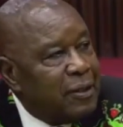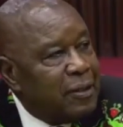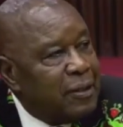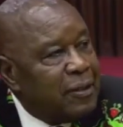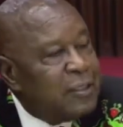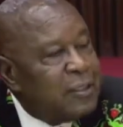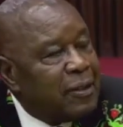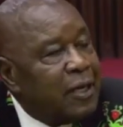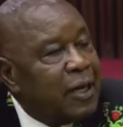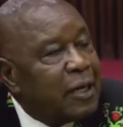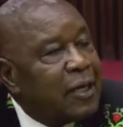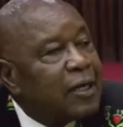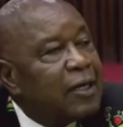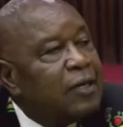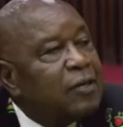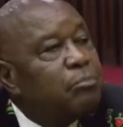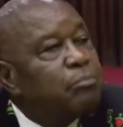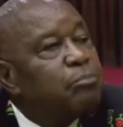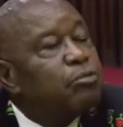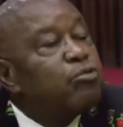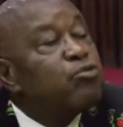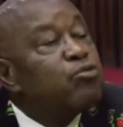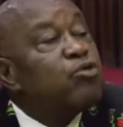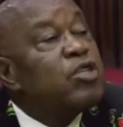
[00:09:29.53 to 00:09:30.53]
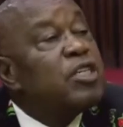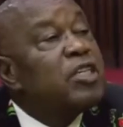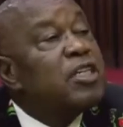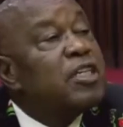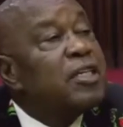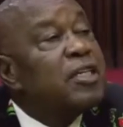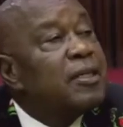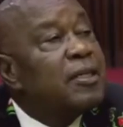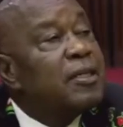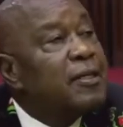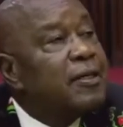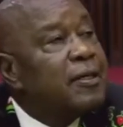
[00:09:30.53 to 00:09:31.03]
drunken
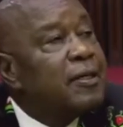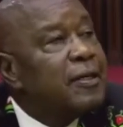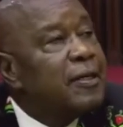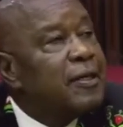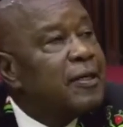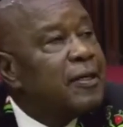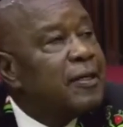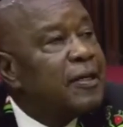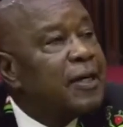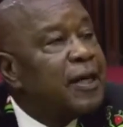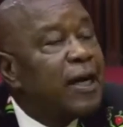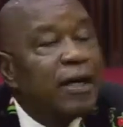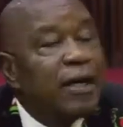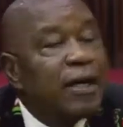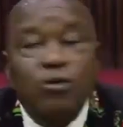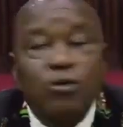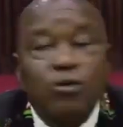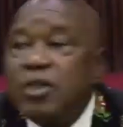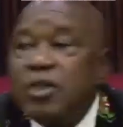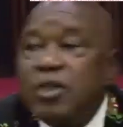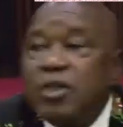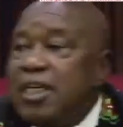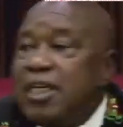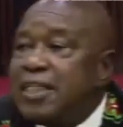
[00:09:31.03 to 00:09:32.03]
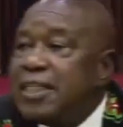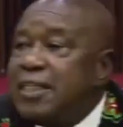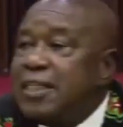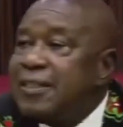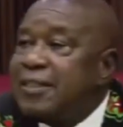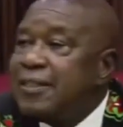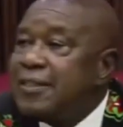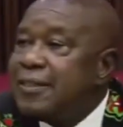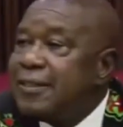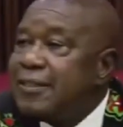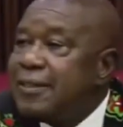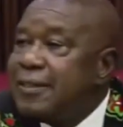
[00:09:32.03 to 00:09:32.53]
brooding and
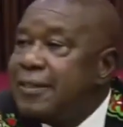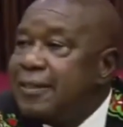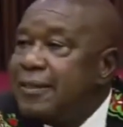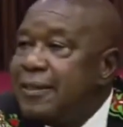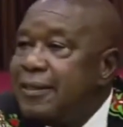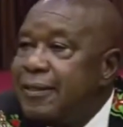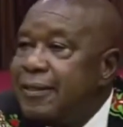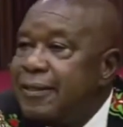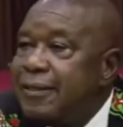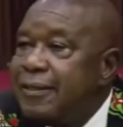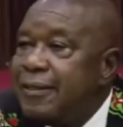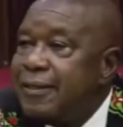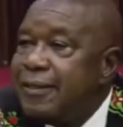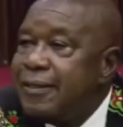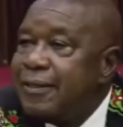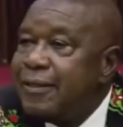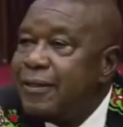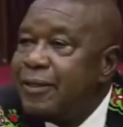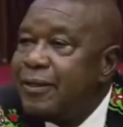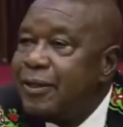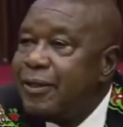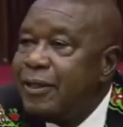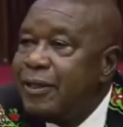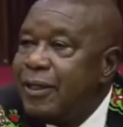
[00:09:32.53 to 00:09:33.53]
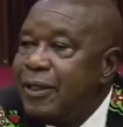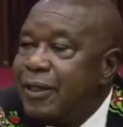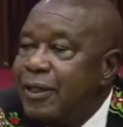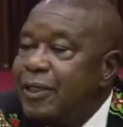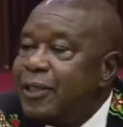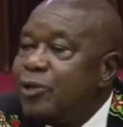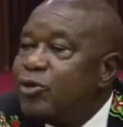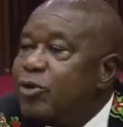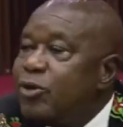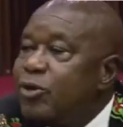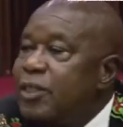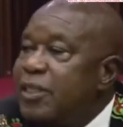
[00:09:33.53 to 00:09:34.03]
hallucinations
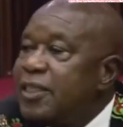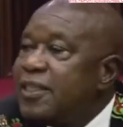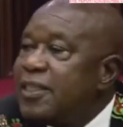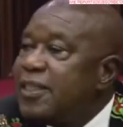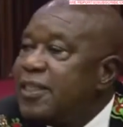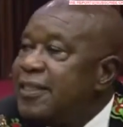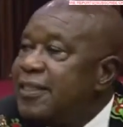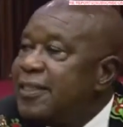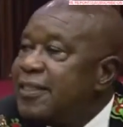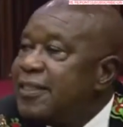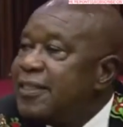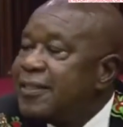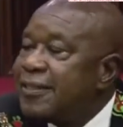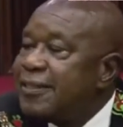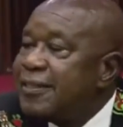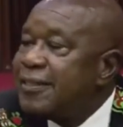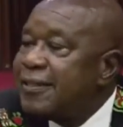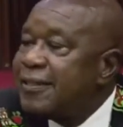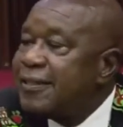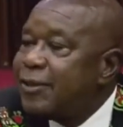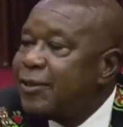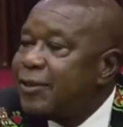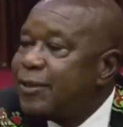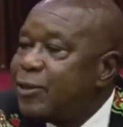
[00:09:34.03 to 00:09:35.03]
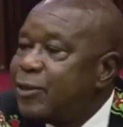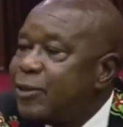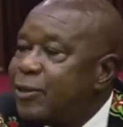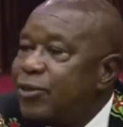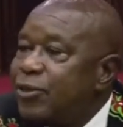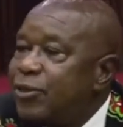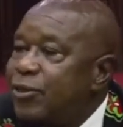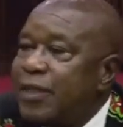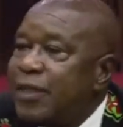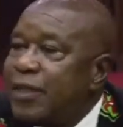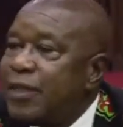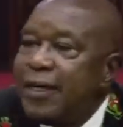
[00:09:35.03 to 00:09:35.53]
into the streets so
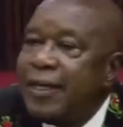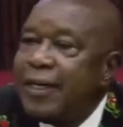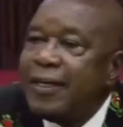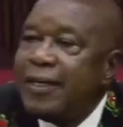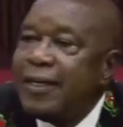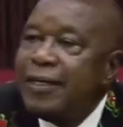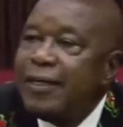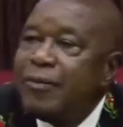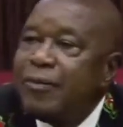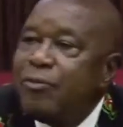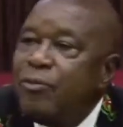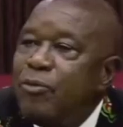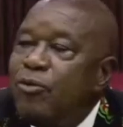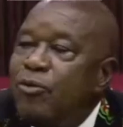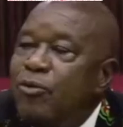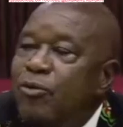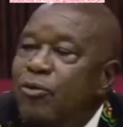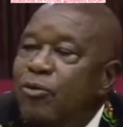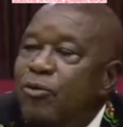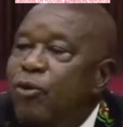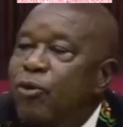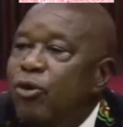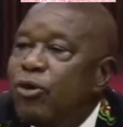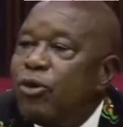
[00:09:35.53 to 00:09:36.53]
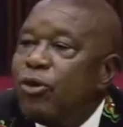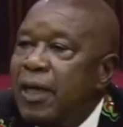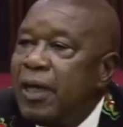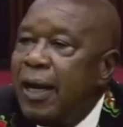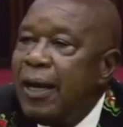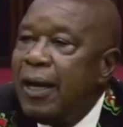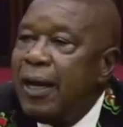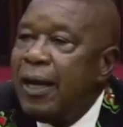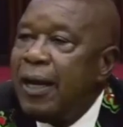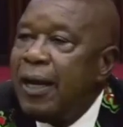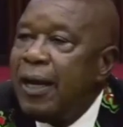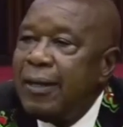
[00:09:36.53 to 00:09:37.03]
that they can remove
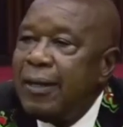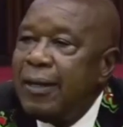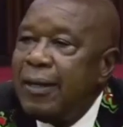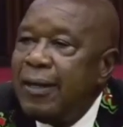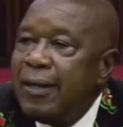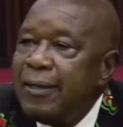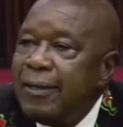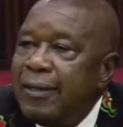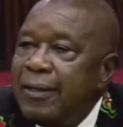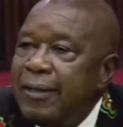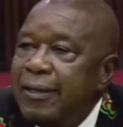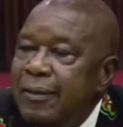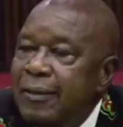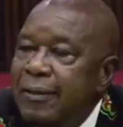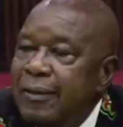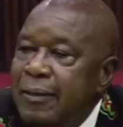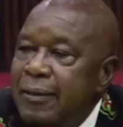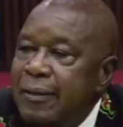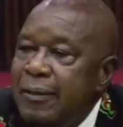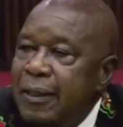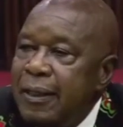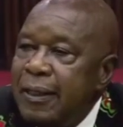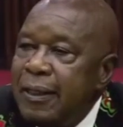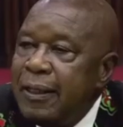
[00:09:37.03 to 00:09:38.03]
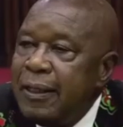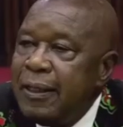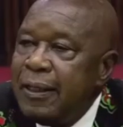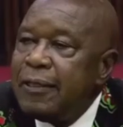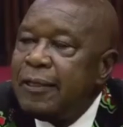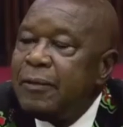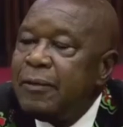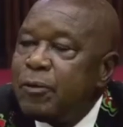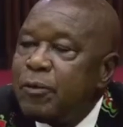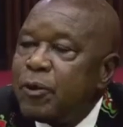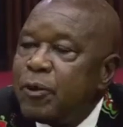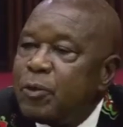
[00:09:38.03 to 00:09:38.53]
order
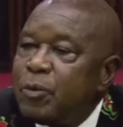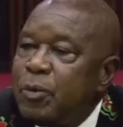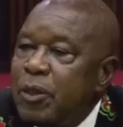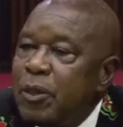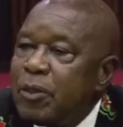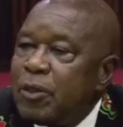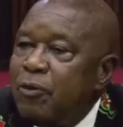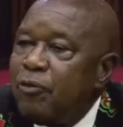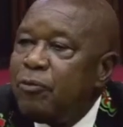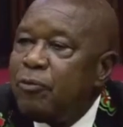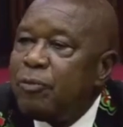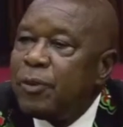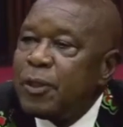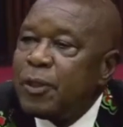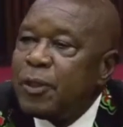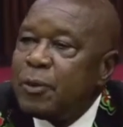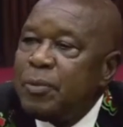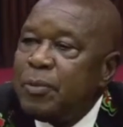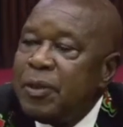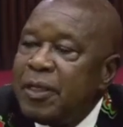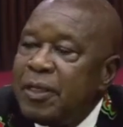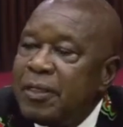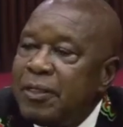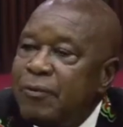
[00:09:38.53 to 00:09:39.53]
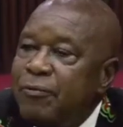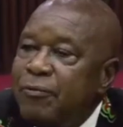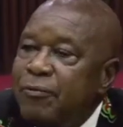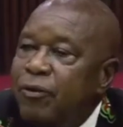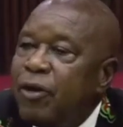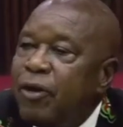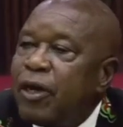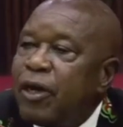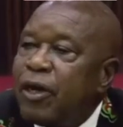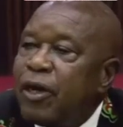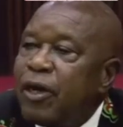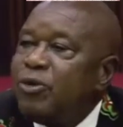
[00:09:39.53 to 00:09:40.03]
and the prospect of prosperity
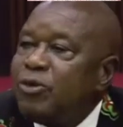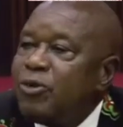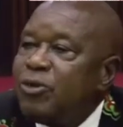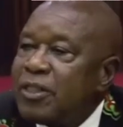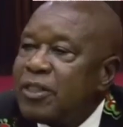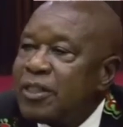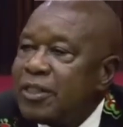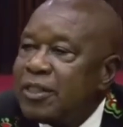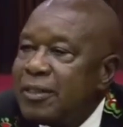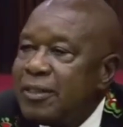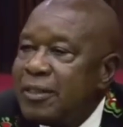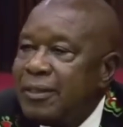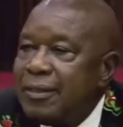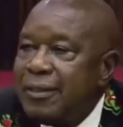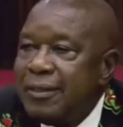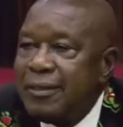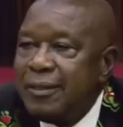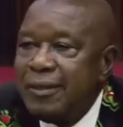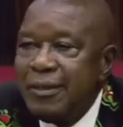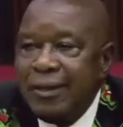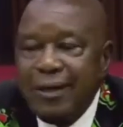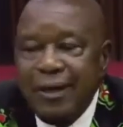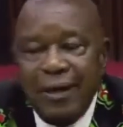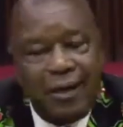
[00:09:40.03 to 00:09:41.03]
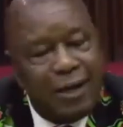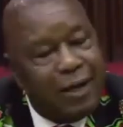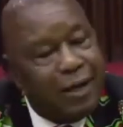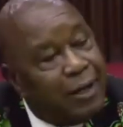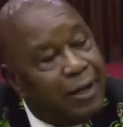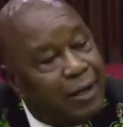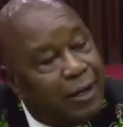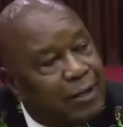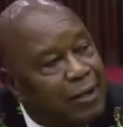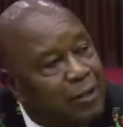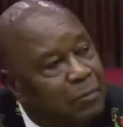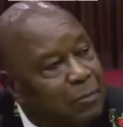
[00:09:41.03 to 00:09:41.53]
for chaos.
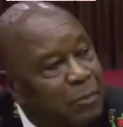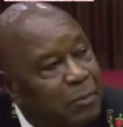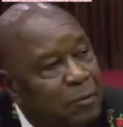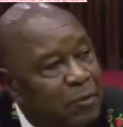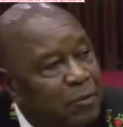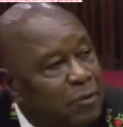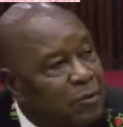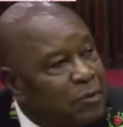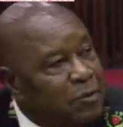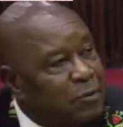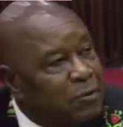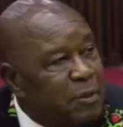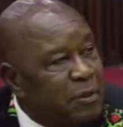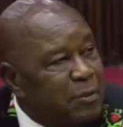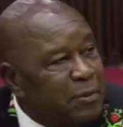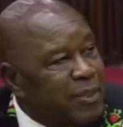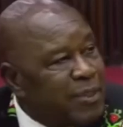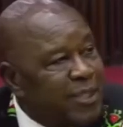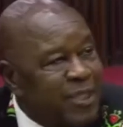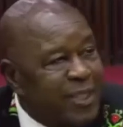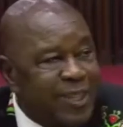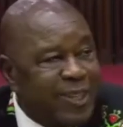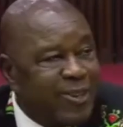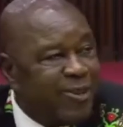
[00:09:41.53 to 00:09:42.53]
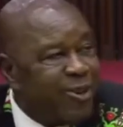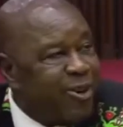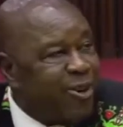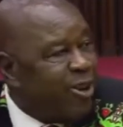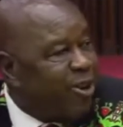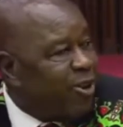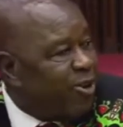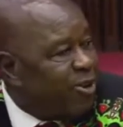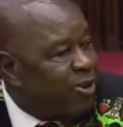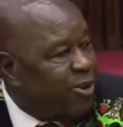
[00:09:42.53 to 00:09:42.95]
The people of Zimbabwe said, no,